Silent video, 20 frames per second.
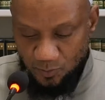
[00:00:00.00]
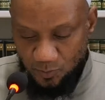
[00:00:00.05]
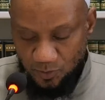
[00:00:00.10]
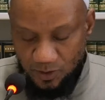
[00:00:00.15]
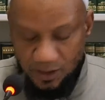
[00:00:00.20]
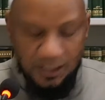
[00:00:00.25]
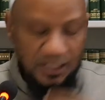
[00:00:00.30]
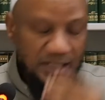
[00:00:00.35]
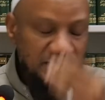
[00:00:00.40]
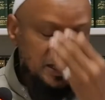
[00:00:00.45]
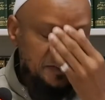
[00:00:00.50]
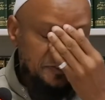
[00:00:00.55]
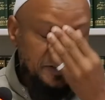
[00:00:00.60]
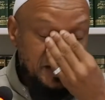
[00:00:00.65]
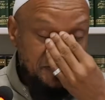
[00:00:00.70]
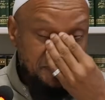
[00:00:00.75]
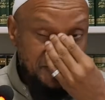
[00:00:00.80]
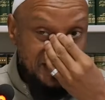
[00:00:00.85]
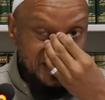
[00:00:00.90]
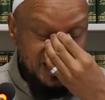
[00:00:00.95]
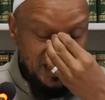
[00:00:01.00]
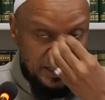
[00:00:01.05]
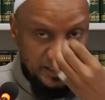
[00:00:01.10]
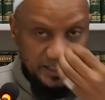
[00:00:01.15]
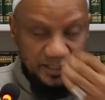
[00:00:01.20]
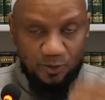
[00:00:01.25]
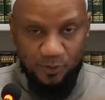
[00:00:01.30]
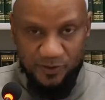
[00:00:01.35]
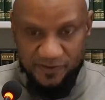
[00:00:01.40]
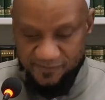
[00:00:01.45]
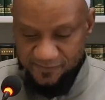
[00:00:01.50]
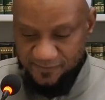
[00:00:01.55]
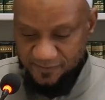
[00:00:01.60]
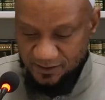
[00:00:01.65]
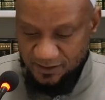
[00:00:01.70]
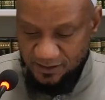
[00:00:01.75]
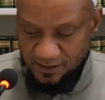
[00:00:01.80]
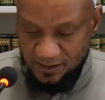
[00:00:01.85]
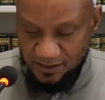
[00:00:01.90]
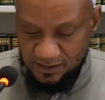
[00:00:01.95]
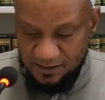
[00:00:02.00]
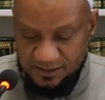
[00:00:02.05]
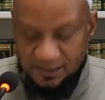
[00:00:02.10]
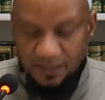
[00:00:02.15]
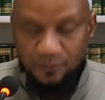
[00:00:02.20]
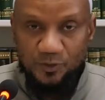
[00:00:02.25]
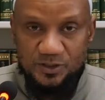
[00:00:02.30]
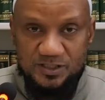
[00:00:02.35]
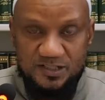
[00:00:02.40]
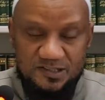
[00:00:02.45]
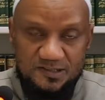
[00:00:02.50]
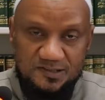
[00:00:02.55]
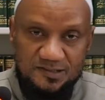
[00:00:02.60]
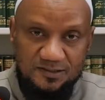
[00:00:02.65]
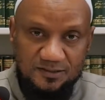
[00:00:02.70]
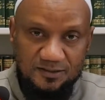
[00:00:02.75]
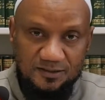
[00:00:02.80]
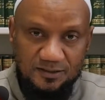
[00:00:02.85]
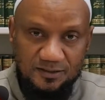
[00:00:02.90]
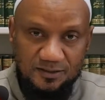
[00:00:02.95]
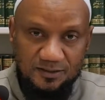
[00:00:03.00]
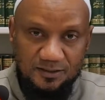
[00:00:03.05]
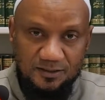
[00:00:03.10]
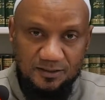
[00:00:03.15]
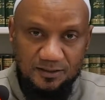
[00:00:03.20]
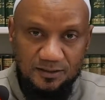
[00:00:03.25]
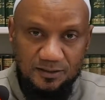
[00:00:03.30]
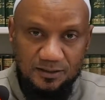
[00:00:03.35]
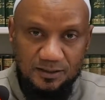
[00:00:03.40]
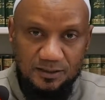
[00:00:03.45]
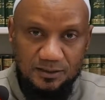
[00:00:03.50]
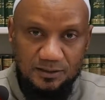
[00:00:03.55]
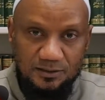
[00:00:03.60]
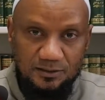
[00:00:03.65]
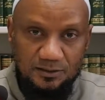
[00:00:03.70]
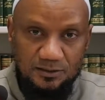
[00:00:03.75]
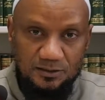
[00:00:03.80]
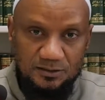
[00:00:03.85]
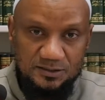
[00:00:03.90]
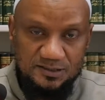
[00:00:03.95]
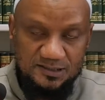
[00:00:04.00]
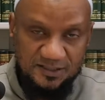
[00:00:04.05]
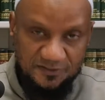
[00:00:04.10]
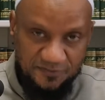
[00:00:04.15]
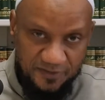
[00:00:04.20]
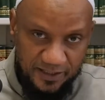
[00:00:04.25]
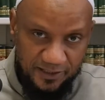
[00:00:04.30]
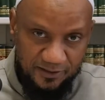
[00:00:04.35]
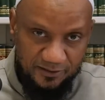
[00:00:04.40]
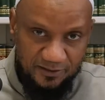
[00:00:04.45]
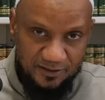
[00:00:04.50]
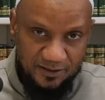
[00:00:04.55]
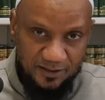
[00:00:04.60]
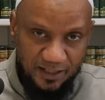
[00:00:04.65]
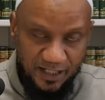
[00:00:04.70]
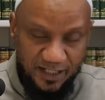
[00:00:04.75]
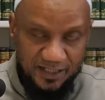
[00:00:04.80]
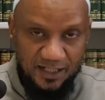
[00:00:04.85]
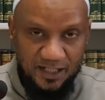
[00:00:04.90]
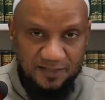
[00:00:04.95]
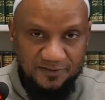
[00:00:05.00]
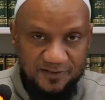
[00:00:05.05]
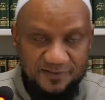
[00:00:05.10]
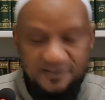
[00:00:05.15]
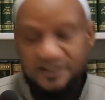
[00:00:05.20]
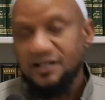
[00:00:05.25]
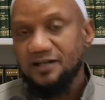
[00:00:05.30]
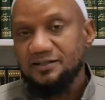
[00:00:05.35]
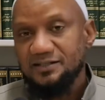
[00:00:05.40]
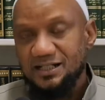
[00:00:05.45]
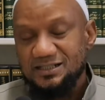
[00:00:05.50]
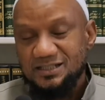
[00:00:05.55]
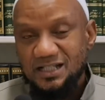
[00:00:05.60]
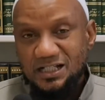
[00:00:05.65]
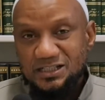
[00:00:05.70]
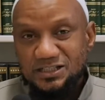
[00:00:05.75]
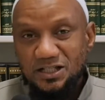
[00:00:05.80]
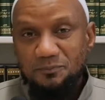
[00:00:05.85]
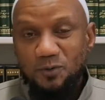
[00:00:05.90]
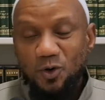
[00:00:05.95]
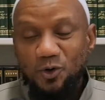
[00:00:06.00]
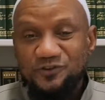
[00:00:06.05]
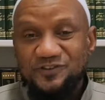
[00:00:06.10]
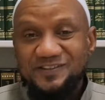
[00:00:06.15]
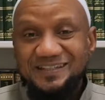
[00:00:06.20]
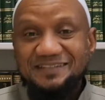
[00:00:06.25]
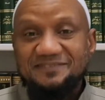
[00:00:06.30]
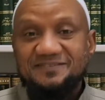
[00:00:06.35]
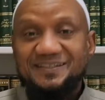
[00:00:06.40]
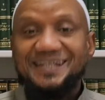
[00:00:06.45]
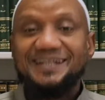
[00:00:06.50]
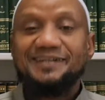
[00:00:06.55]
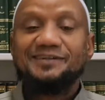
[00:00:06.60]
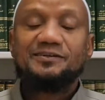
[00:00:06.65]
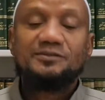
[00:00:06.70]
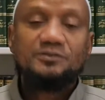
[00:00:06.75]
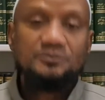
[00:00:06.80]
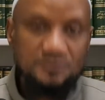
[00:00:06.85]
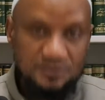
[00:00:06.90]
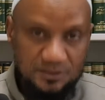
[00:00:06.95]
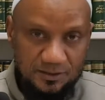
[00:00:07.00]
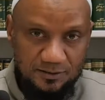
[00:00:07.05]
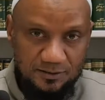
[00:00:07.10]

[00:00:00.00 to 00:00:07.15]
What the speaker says: different degrees. Some which is severe and others that are not. The most severe